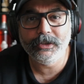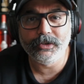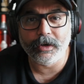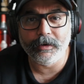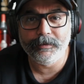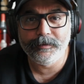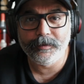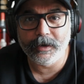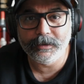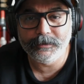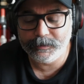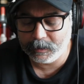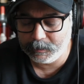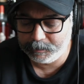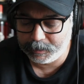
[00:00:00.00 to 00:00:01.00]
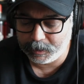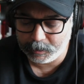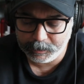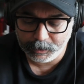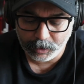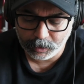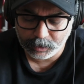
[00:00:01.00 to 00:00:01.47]
sort of first fill
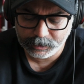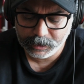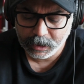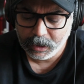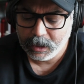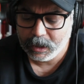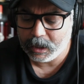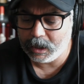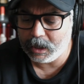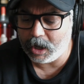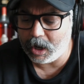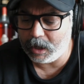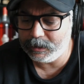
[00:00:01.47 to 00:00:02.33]
bourbon nose uh,